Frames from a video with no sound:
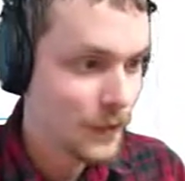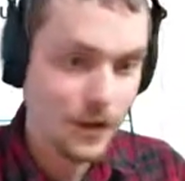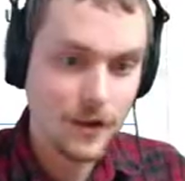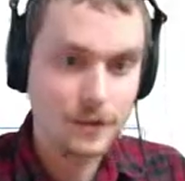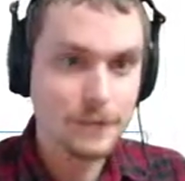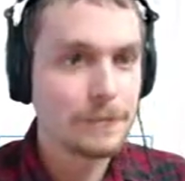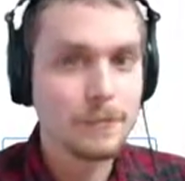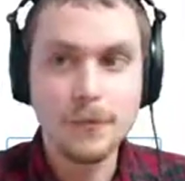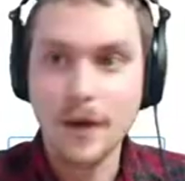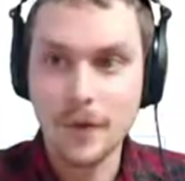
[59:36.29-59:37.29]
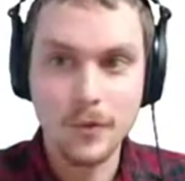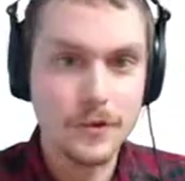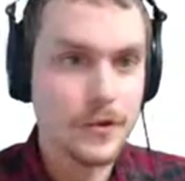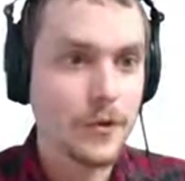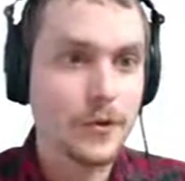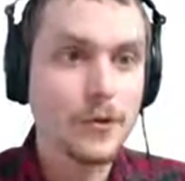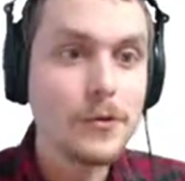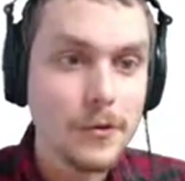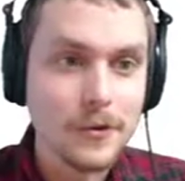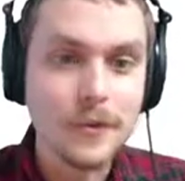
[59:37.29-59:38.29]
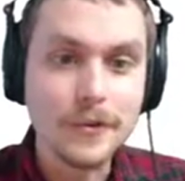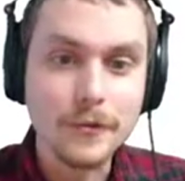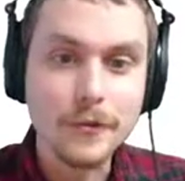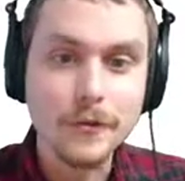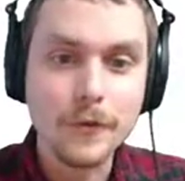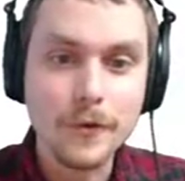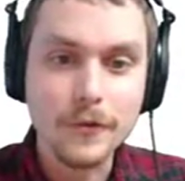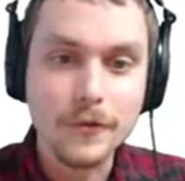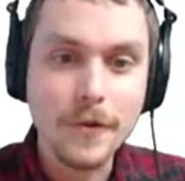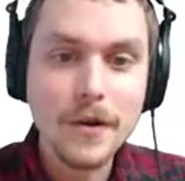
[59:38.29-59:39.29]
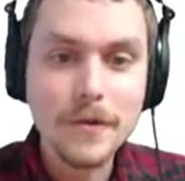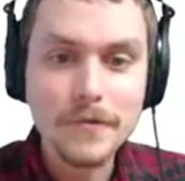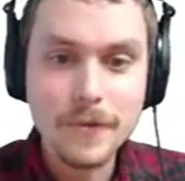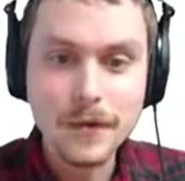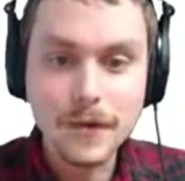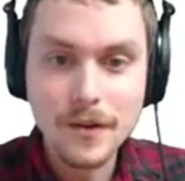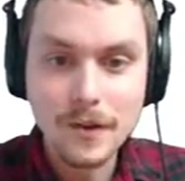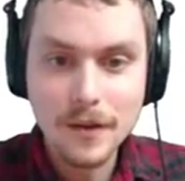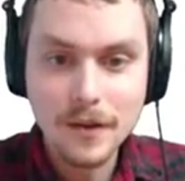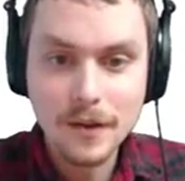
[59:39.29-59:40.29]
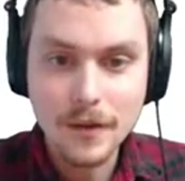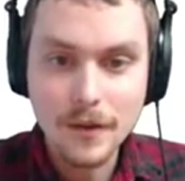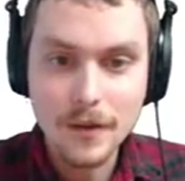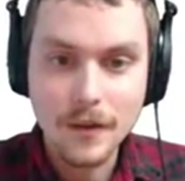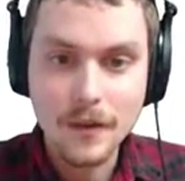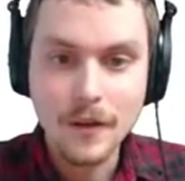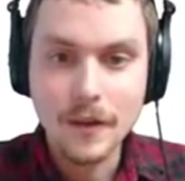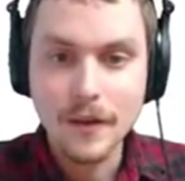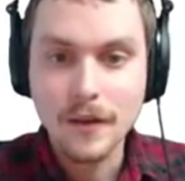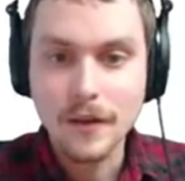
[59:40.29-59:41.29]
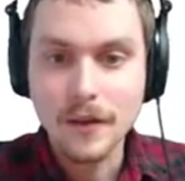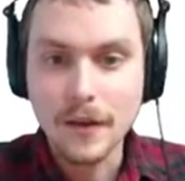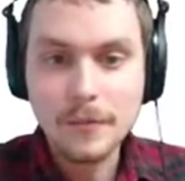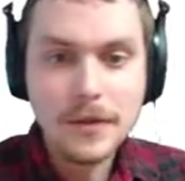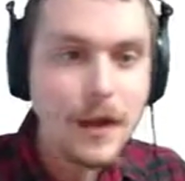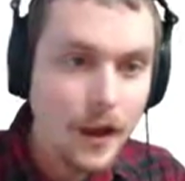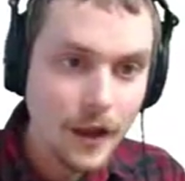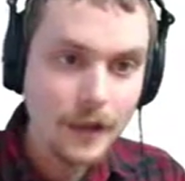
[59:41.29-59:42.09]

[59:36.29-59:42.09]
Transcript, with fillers: Uh, I would go to Google and search for Spotify API.